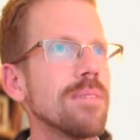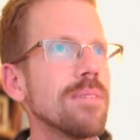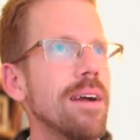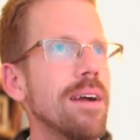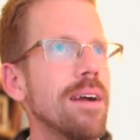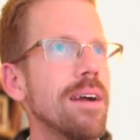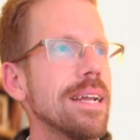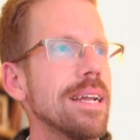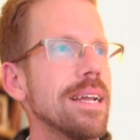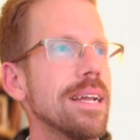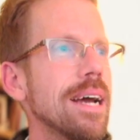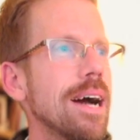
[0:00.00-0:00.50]
All
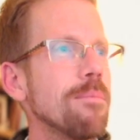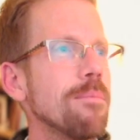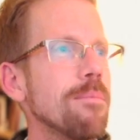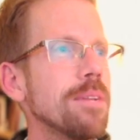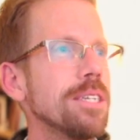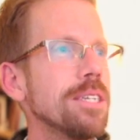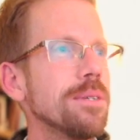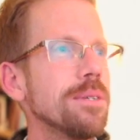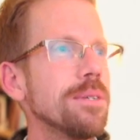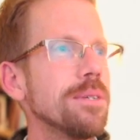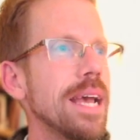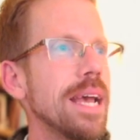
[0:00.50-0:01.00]
right, I'm
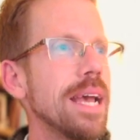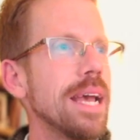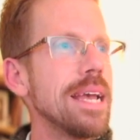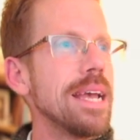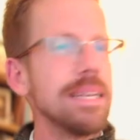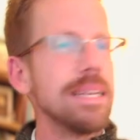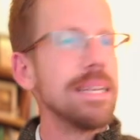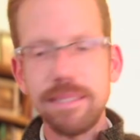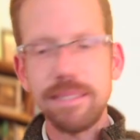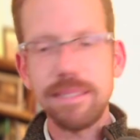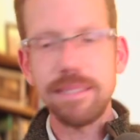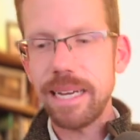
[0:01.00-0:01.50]
gonna do
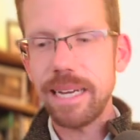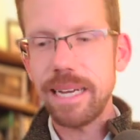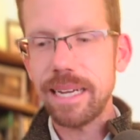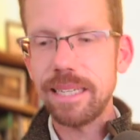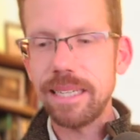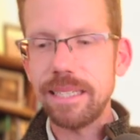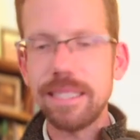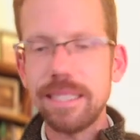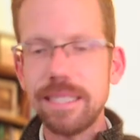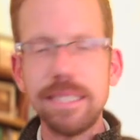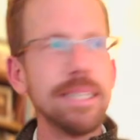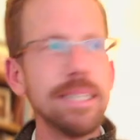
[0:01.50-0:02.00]
a
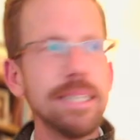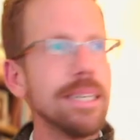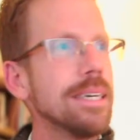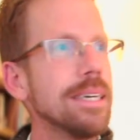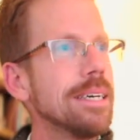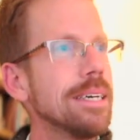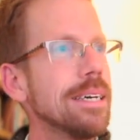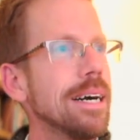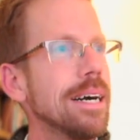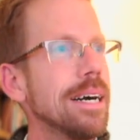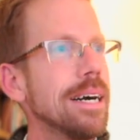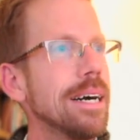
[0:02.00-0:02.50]
second
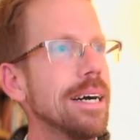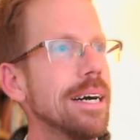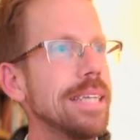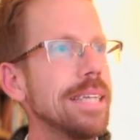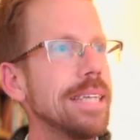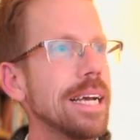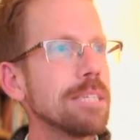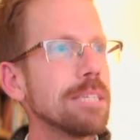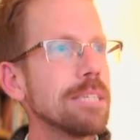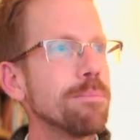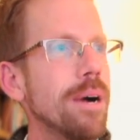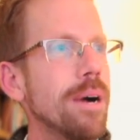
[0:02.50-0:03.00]

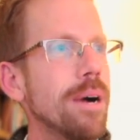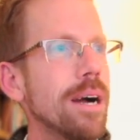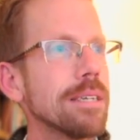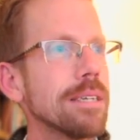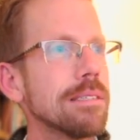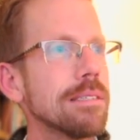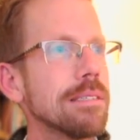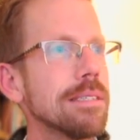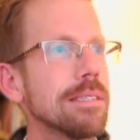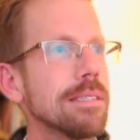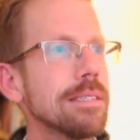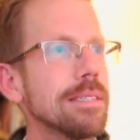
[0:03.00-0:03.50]
text
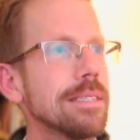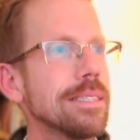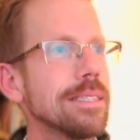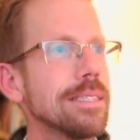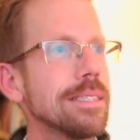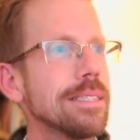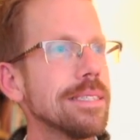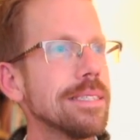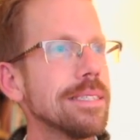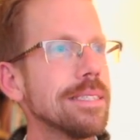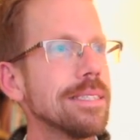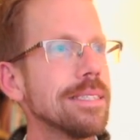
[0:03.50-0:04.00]
box,
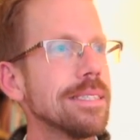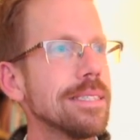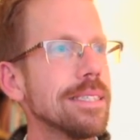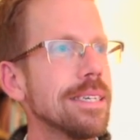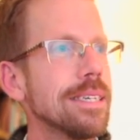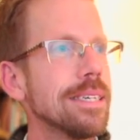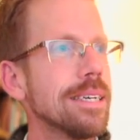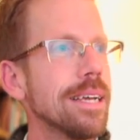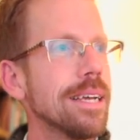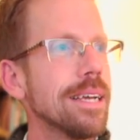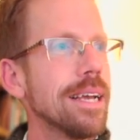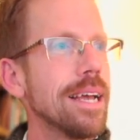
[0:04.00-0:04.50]

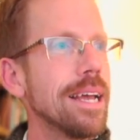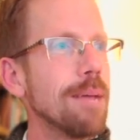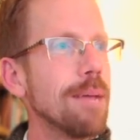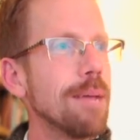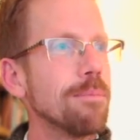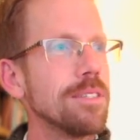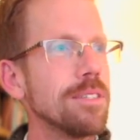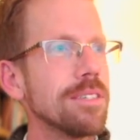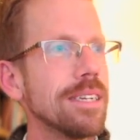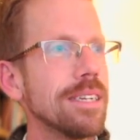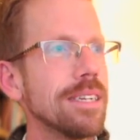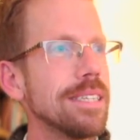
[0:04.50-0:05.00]
and I'm
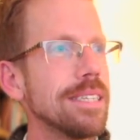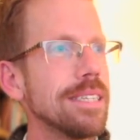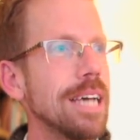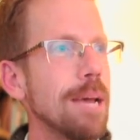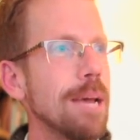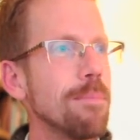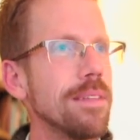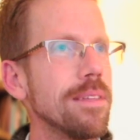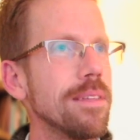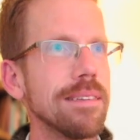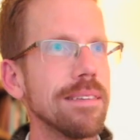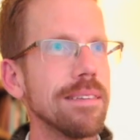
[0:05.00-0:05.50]
just gonna
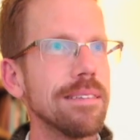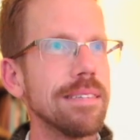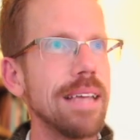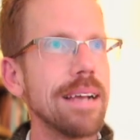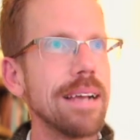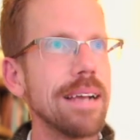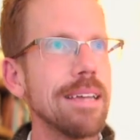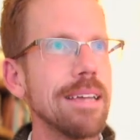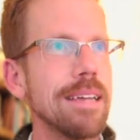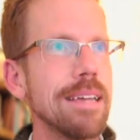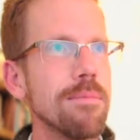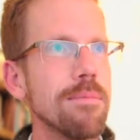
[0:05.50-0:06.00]
type the
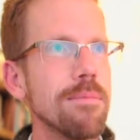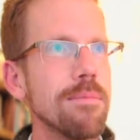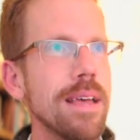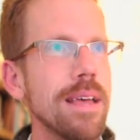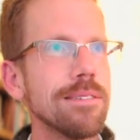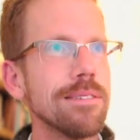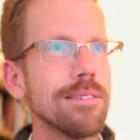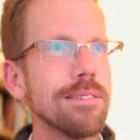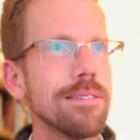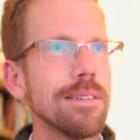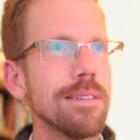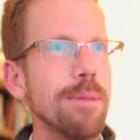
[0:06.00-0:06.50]
exact same
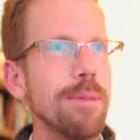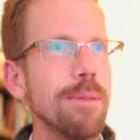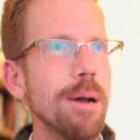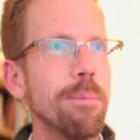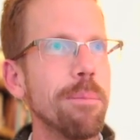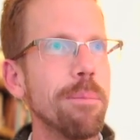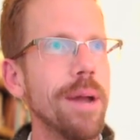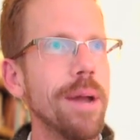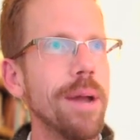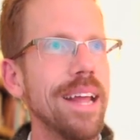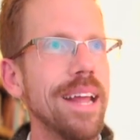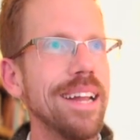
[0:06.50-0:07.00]
thing so that my
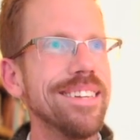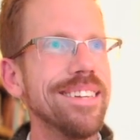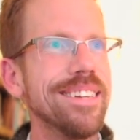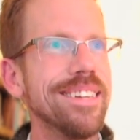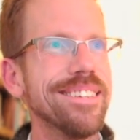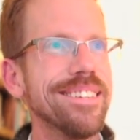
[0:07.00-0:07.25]
brain